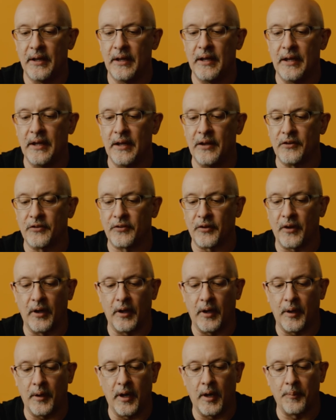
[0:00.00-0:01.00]
is
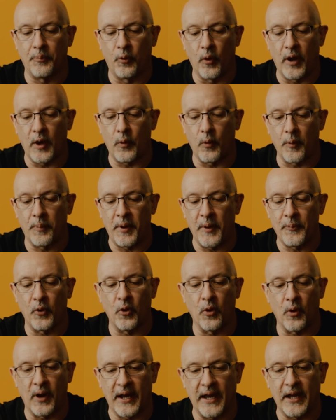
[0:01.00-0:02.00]
a point where people
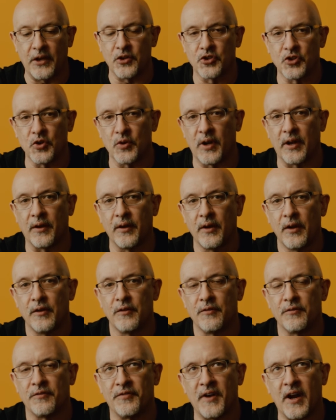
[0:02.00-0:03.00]
who are, again, shooting
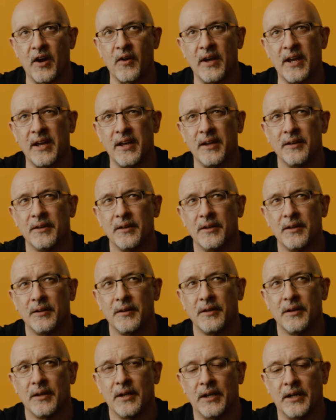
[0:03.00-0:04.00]
very
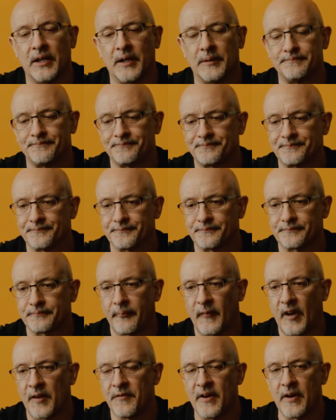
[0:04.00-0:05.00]

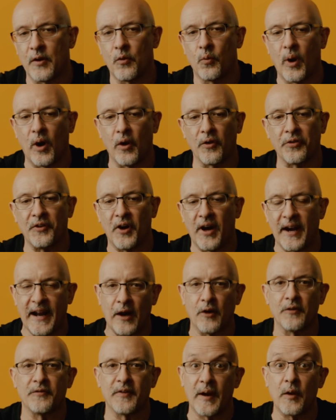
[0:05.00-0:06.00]
well thought
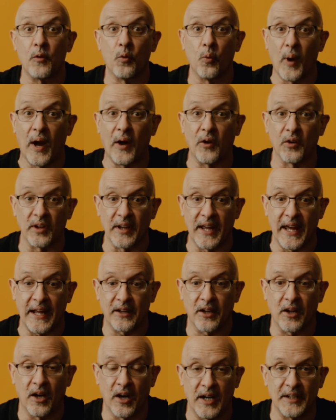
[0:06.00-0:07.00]
out, very well
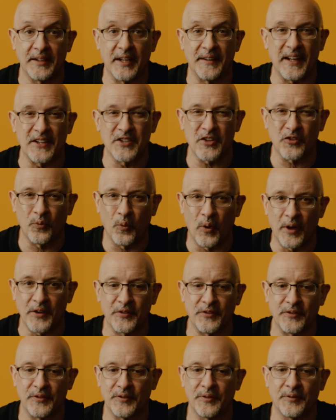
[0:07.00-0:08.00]
lit content that just
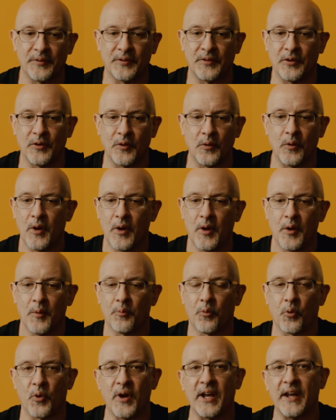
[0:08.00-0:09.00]
wants to
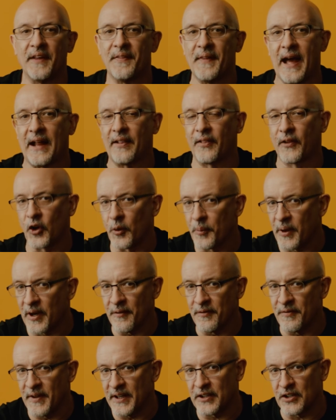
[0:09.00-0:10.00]
bring in that little bit
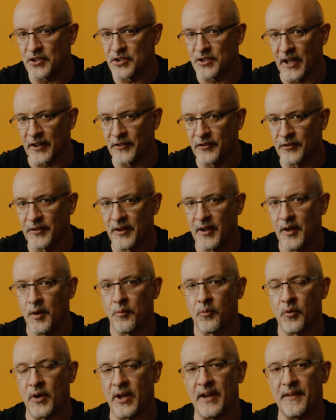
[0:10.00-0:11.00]
of vintageness,
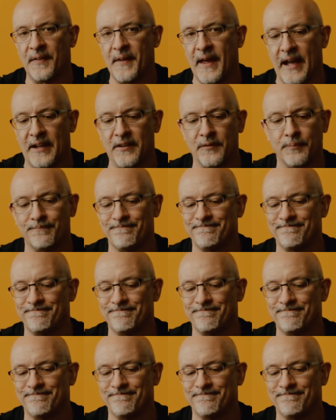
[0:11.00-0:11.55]
bring in that